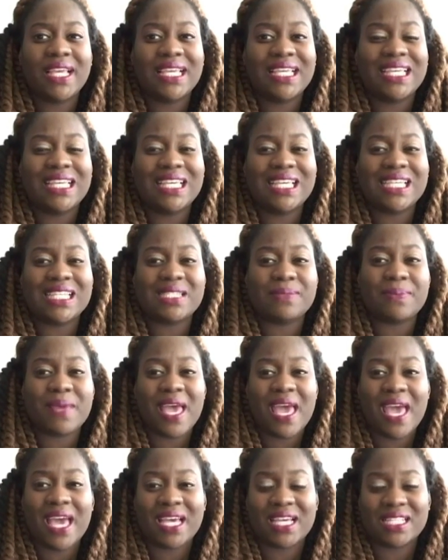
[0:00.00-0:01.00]
he gets
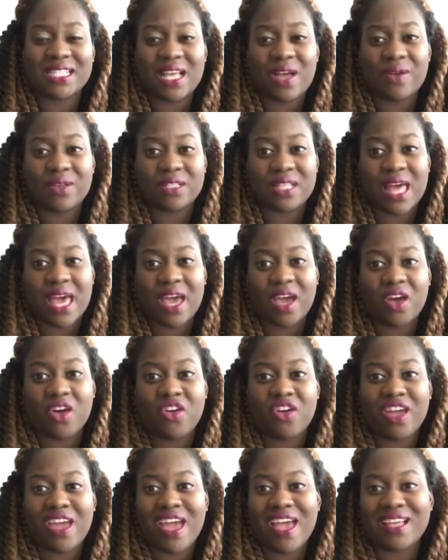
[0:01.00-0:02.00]
mad because I was like,
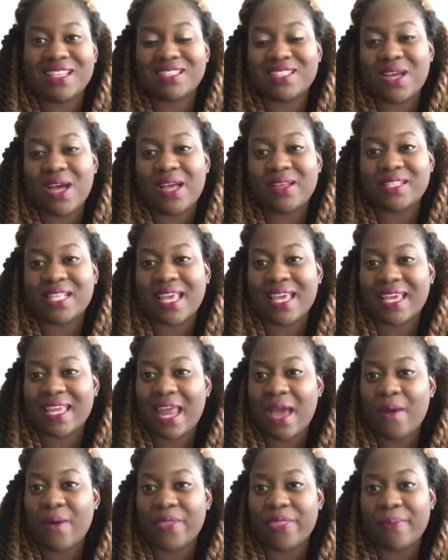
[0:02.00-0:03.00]
oh yeah, so I was
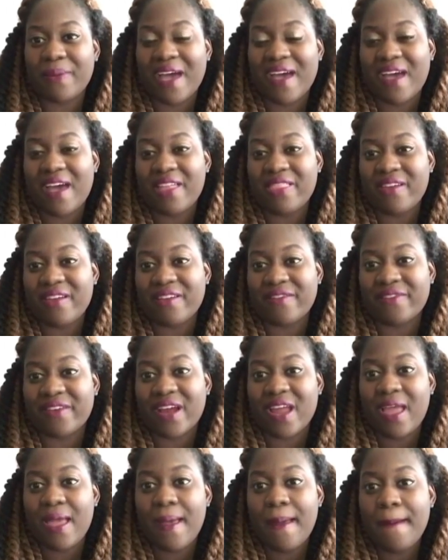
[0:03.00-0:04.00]
hanging out with my other
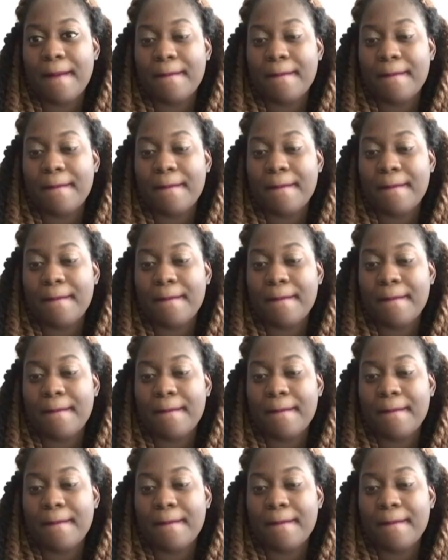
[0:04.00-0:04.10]
friend.